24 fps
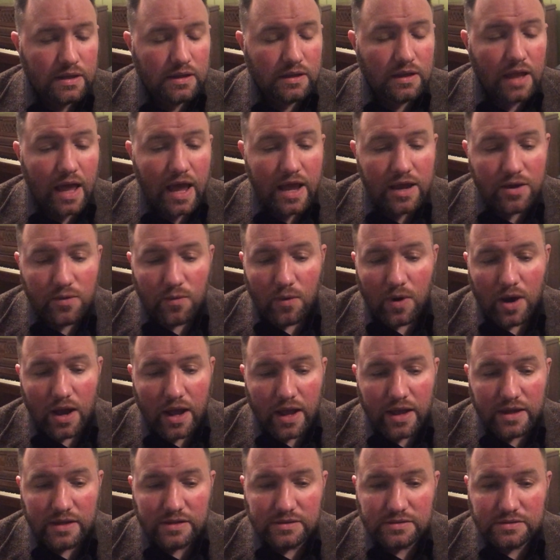
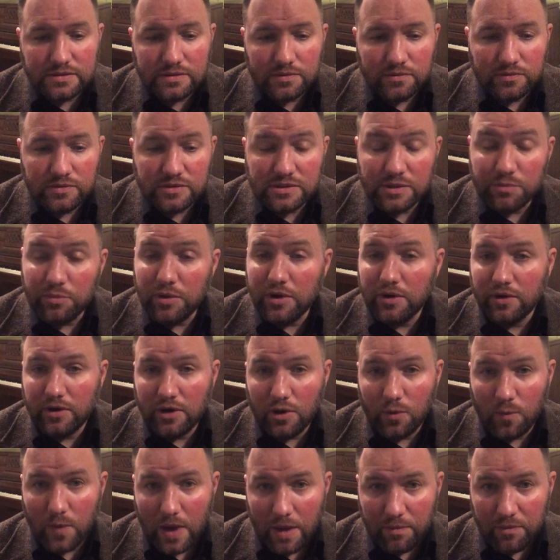Likewise,
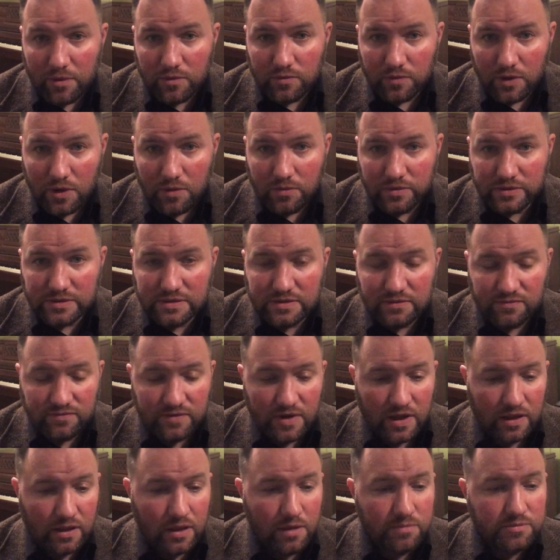superior weaponry was
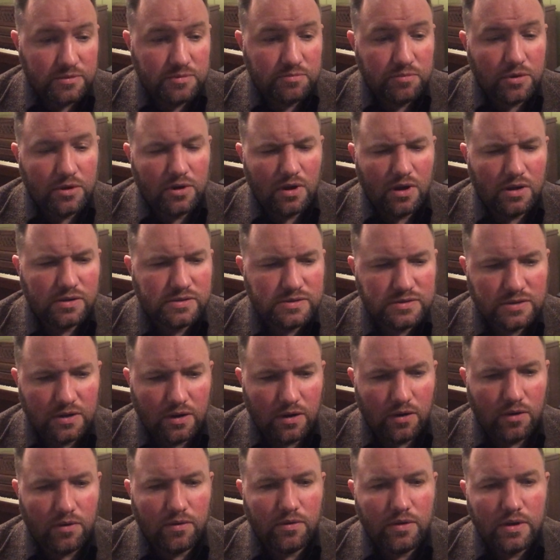developed, but
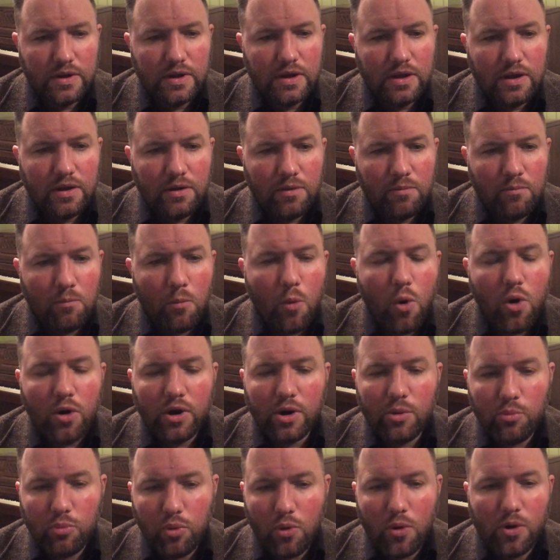also, more
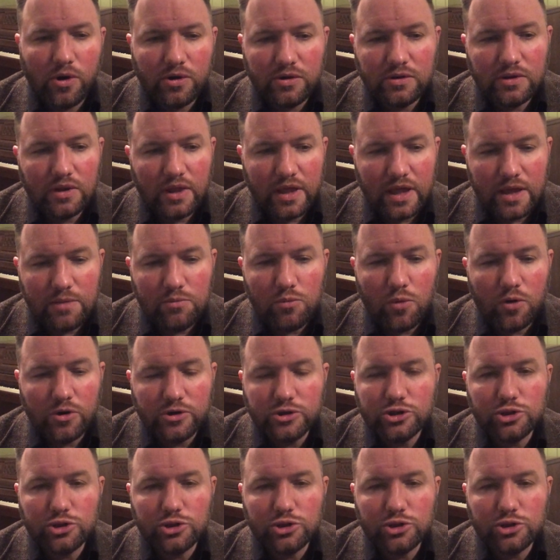importantly and more